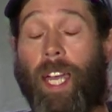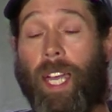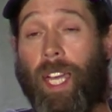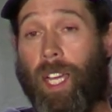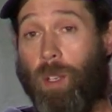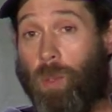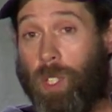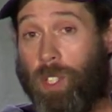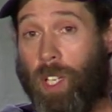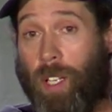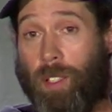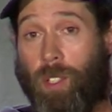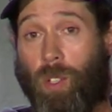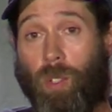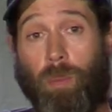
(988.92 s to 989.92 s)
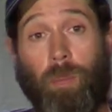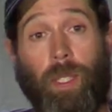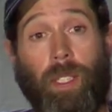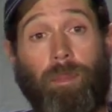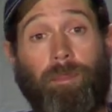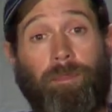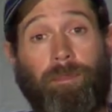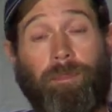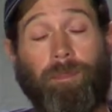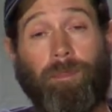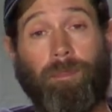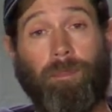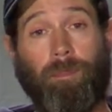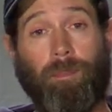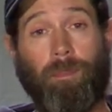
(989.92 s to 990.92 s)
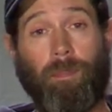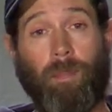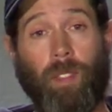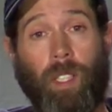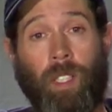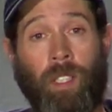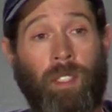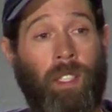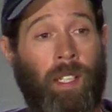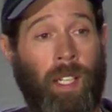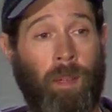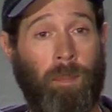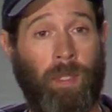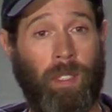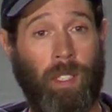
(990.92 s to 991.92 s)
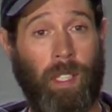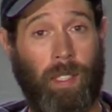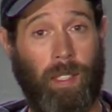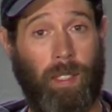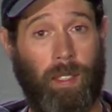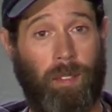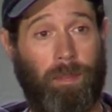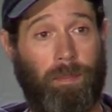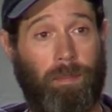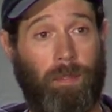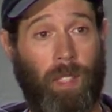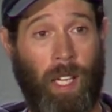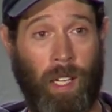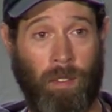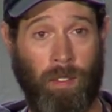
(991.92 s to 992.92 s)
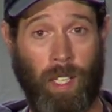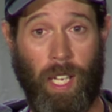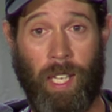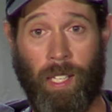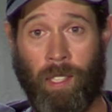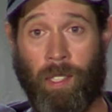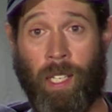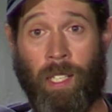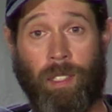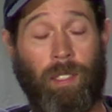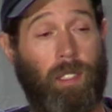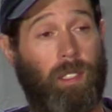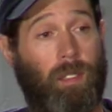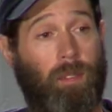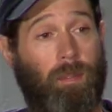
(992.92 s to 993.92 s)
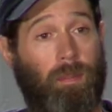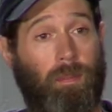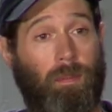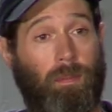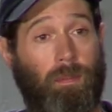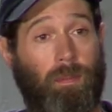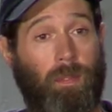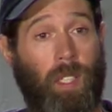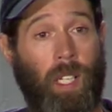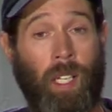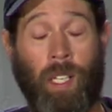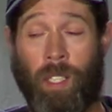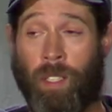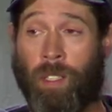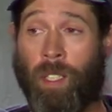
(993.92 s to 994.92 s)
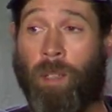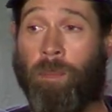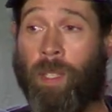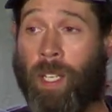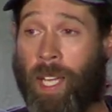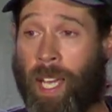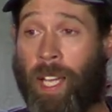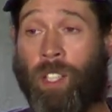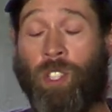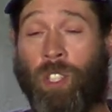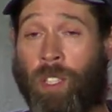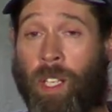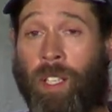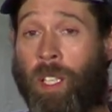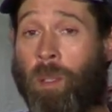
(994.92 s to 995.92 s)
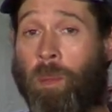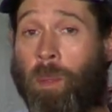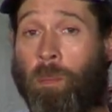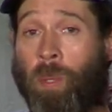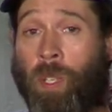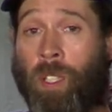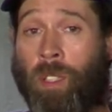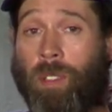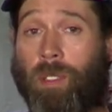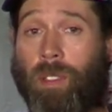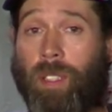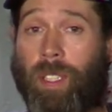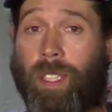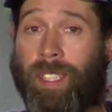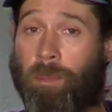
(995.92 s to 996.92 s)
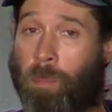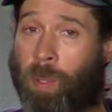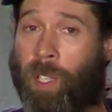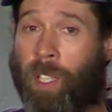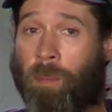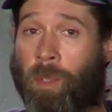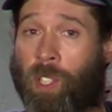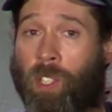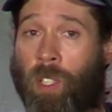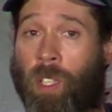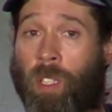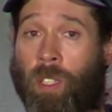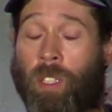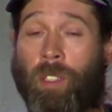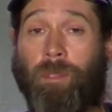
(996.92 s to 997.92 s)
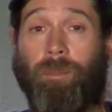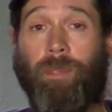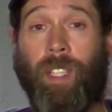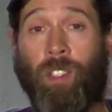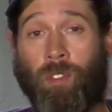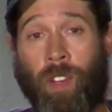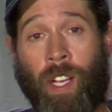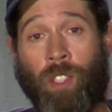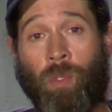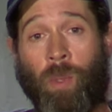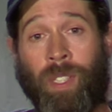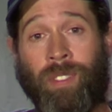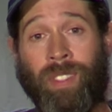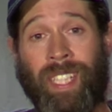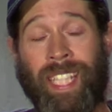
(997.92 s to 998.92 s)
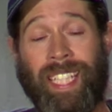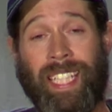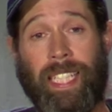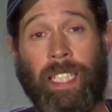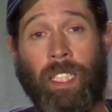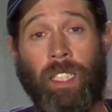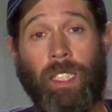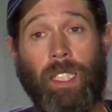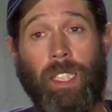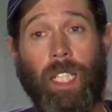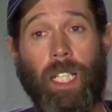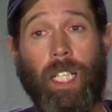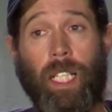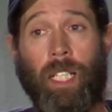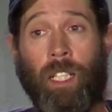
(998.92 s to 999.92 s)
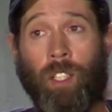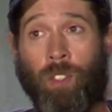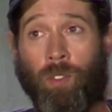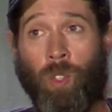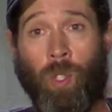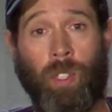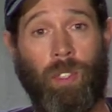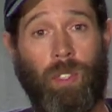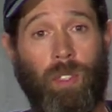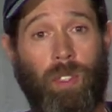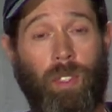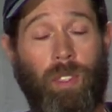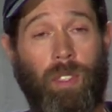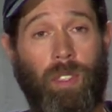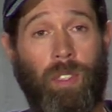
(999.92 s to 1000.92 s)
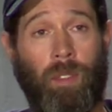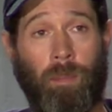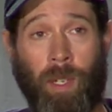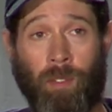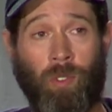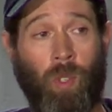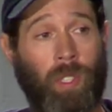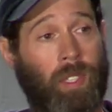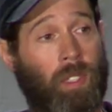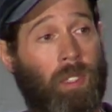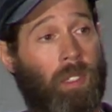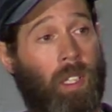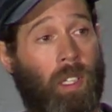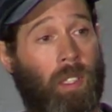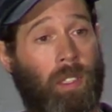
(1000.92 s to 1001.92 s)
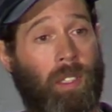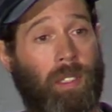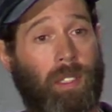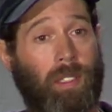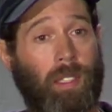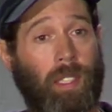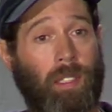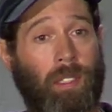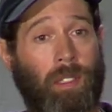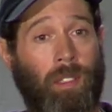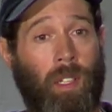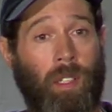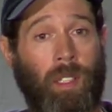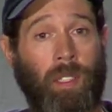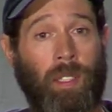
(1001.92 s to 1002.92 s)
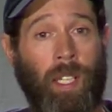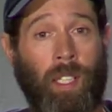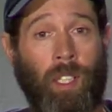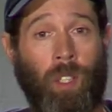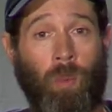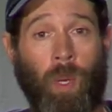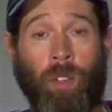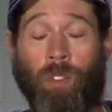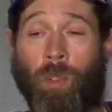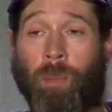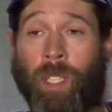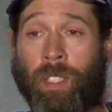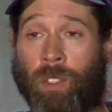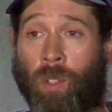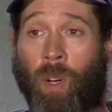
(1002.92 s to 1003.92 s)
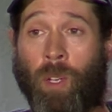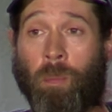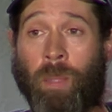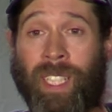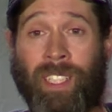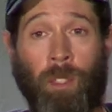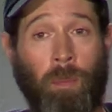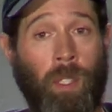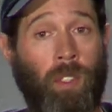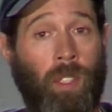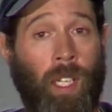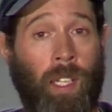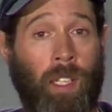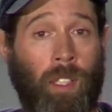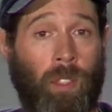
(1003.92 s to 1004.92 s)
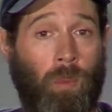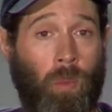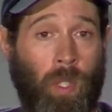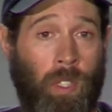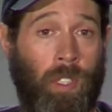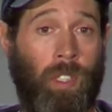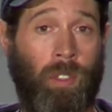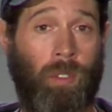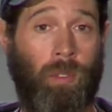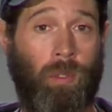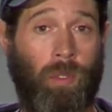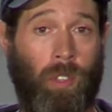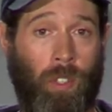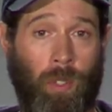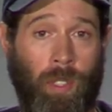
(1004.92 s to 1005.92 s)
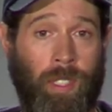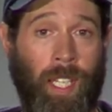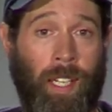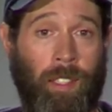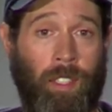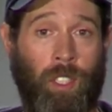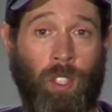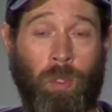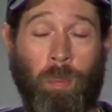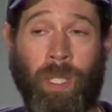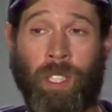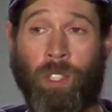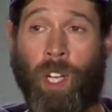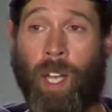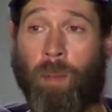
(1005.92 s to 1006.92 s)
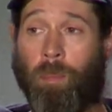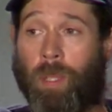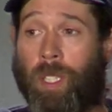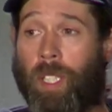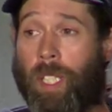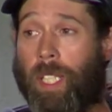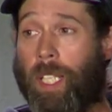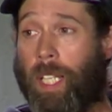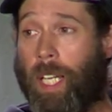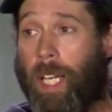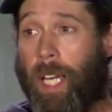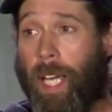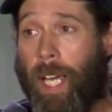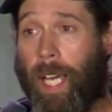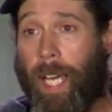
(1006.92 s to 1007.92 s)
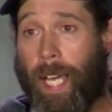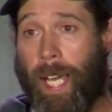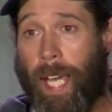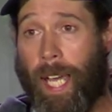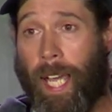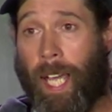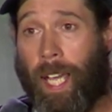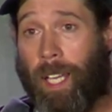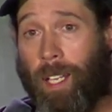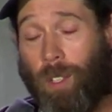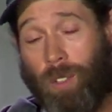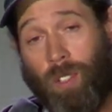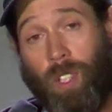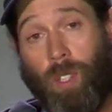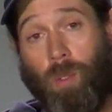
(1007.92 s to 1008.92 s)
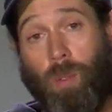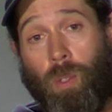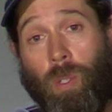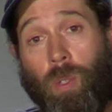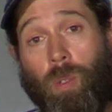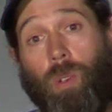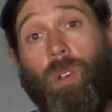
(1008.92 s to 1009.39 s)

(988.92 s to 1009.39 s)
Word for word: And what John told me, he's like, I'm sick. I have A L S. And I'm not actually not going to be print, printing much longer. In fact, when you get here, uh, the voice, uh, my voice is gone. The disease is already taken away from me. So I'll be communicating with you through a text-to-speech app. And I was like, whoa,